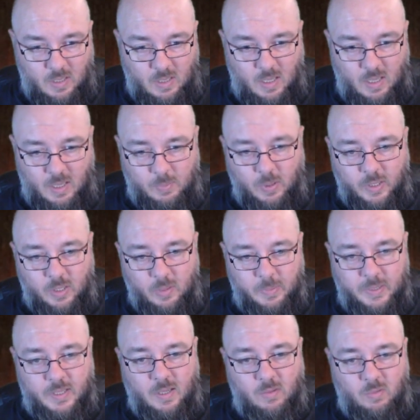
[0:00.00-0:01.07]
Uh, probably could be
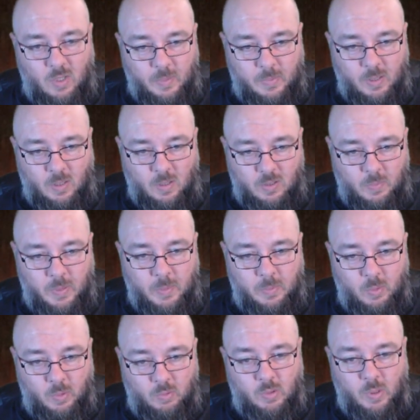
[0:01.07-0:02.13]
done right, but lots of people
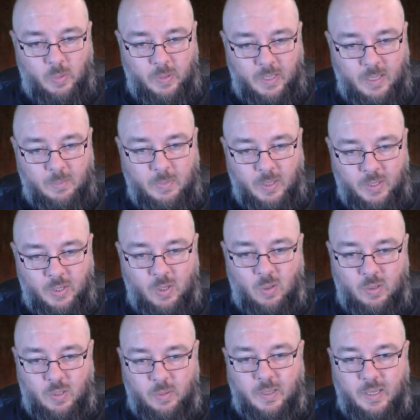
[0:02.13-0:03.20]
would ruin it by
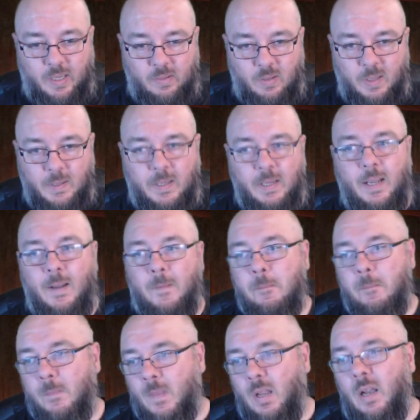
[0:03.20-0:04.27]
not doing it right. Yeah,
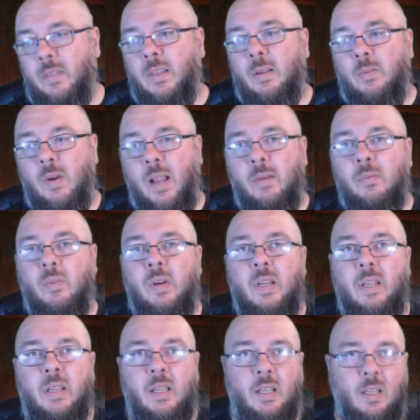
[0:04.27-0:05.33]
I think for
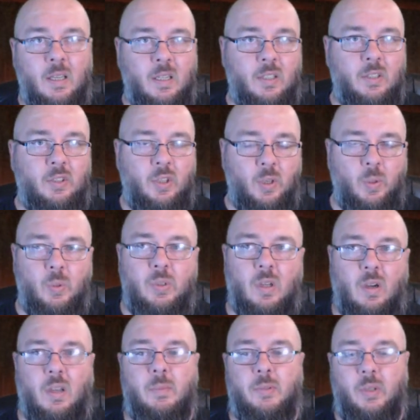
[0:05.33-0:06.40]
every two
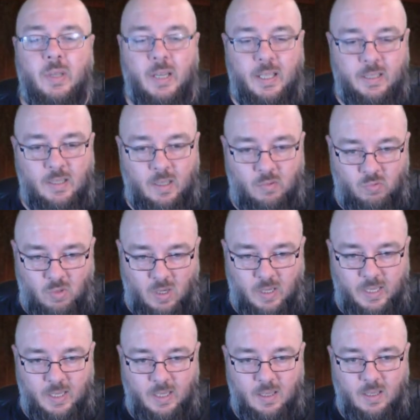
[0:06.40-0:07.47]
times you get it done
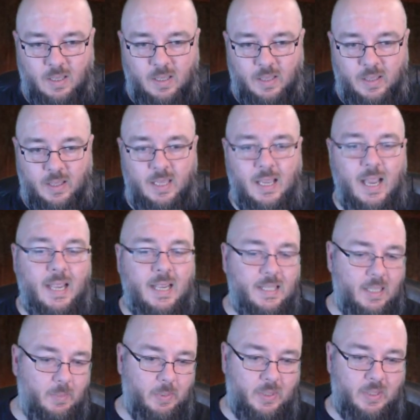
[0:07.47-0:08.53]
right, the
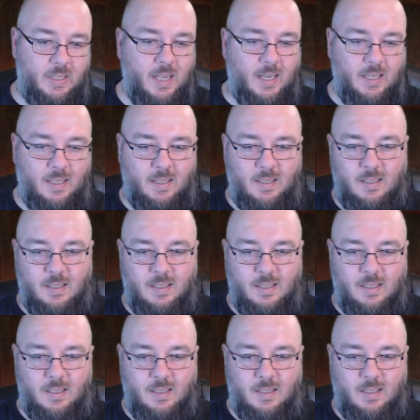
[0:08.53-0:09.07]
eighty percent,